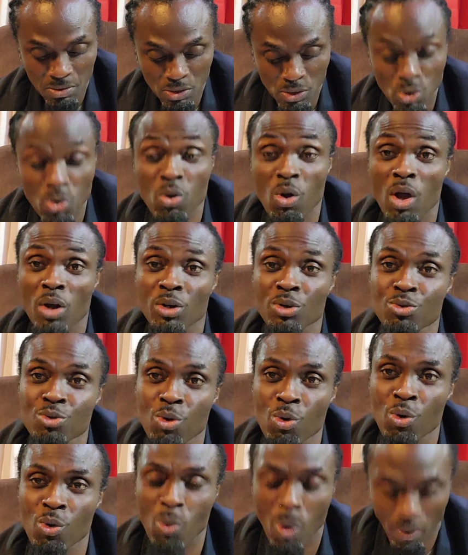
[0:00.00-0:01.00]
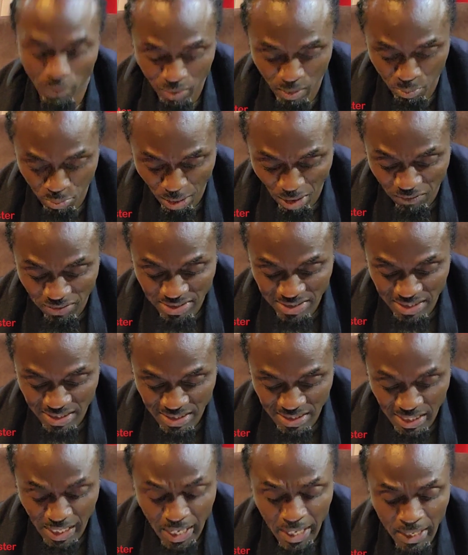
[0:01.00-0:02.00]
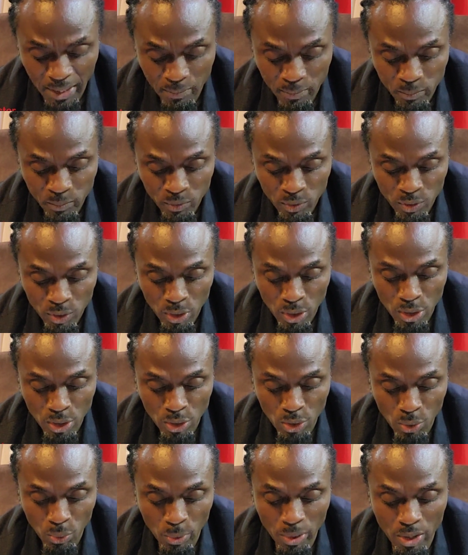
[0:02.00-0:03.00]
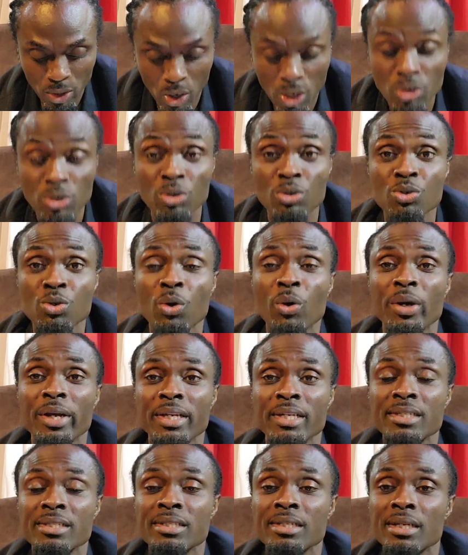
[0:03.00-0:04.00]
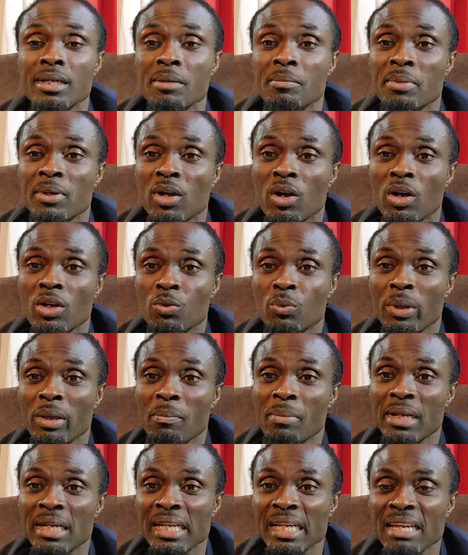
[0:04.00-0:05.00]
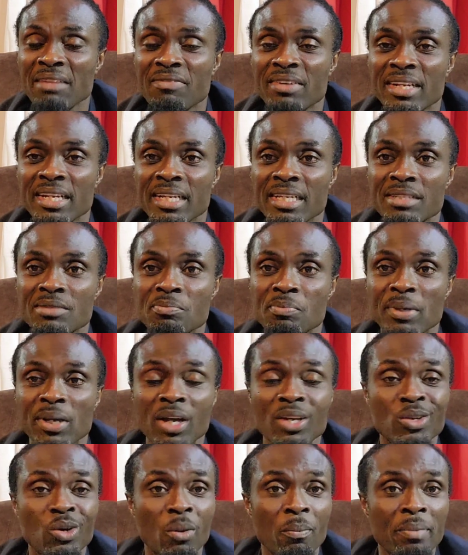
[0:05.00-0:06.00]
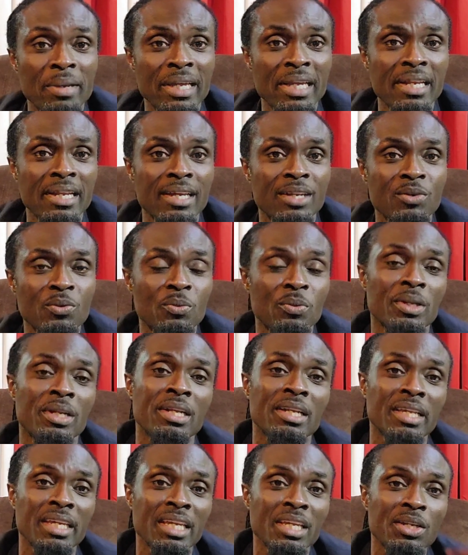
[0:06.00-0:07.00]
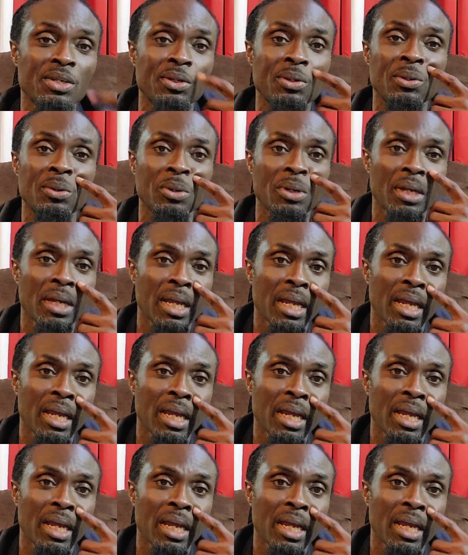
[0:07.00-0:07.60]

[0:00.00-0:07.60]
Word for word: you're going to do what the prophecy said. We're going to do it because we believe in it, because obedience will lead you,